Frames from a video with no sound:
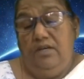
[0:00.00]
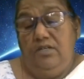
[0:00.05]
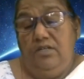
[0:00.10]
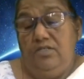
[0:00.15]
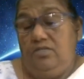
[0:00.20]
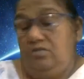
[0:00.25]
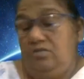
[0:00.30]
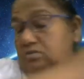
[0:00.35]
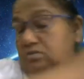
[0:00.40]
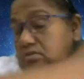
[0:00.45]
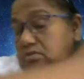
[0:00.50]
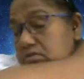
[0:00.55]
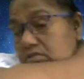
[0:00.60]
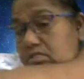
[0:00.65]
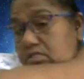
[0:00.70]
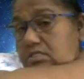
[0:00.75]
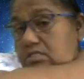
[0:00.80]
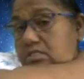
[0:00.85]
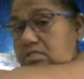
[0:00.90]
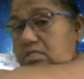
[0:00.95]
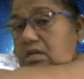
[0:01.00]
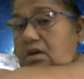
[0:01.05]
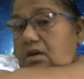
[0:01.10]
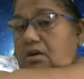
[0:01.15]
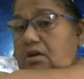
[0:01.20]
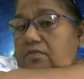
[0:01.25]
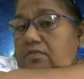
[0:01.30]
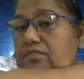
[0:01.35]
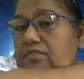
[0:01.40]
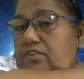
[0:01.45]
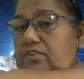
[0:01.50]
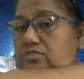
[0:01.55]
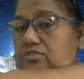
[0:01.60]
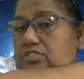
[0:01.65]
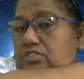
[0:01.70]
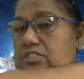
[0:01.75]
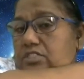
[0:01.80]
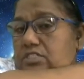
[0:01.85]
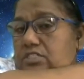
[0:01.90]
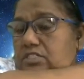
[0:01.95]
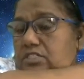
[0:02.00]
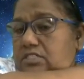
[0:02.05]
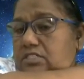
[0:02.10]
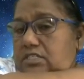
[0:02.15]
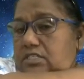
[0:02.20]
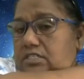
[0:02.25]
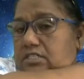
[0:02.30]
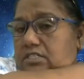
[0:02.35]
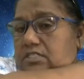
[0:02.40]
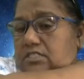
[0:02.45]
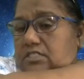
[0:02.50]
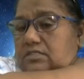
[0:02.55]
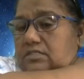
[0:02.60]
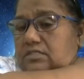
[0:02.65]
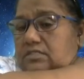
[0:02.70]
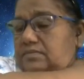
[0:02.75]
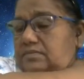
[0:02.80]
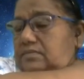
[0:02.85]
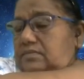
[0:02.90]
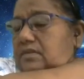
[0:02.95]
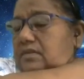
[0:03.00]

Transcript: So this is how ferocious he is.